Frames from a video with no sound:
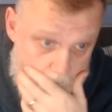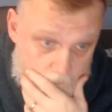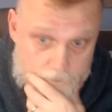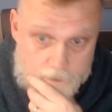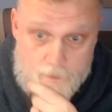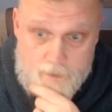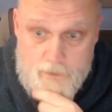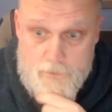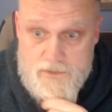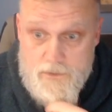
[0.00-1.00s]
Now I
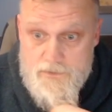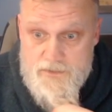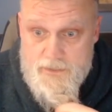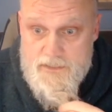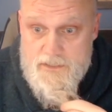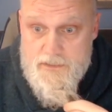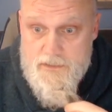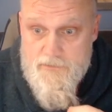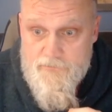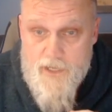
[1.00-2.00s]
used all 6
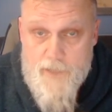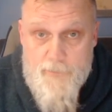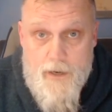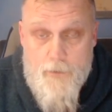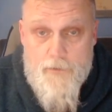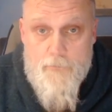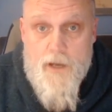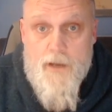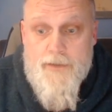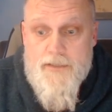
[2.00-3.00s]
firepower
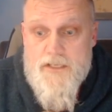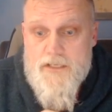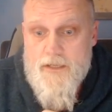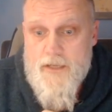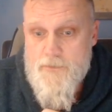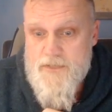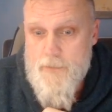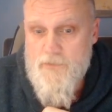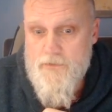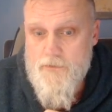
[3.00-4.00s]
mines, and I was able
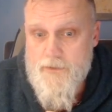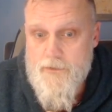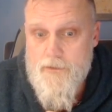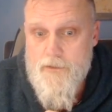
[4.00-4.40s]
to litter